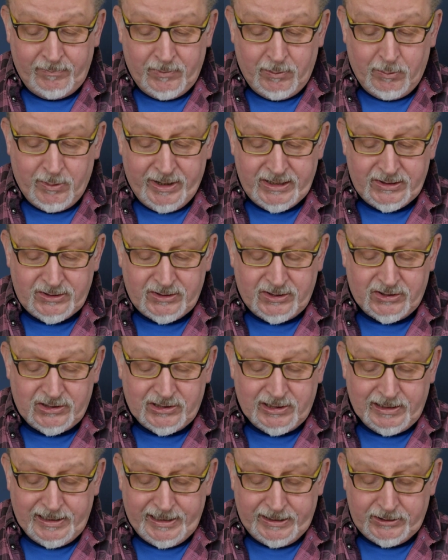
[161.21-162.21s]
Ways to
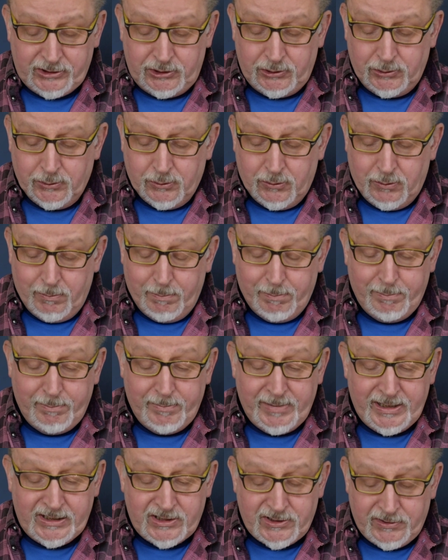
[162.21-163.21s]
select your
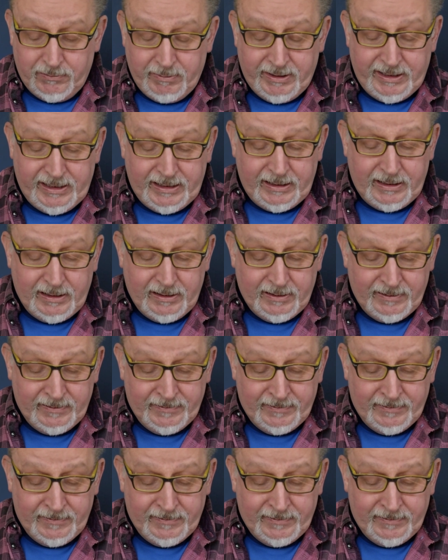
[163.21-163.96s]
metering.